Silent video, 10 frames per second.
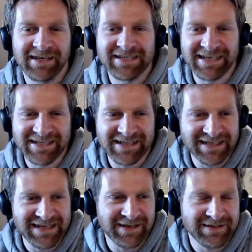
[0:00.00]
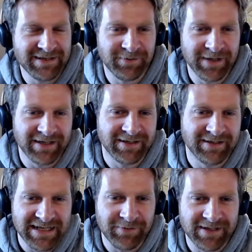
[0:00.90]
Let's get into the details so that we can
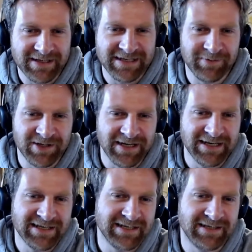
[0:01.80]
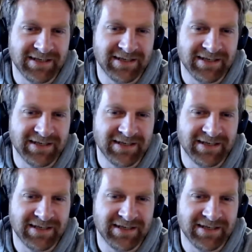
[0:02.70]
see what this symmetry is and